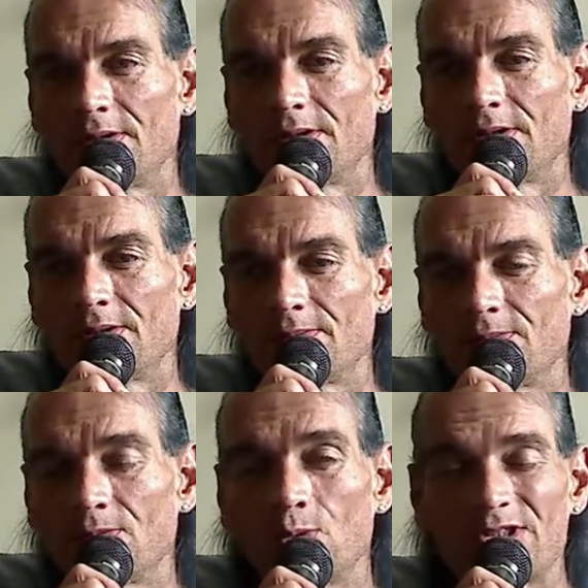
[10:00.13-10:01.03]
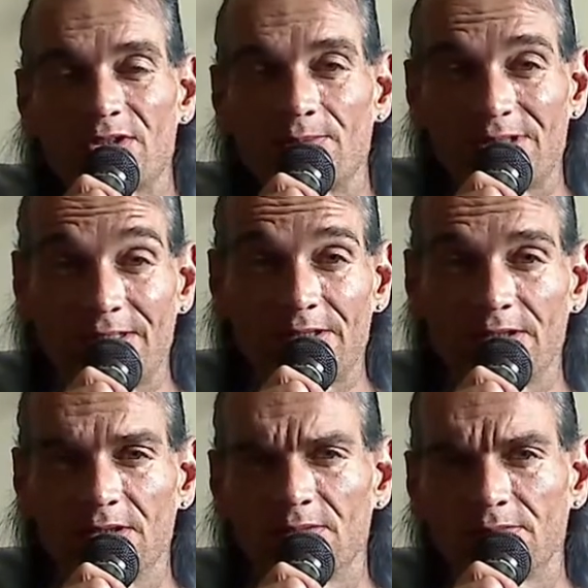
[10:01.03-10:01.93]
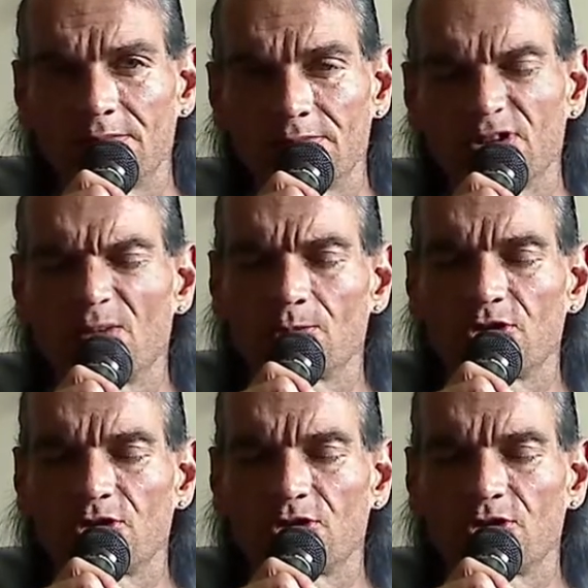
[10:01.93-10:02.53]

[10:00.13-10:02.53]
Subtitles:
uh, wisdom says to come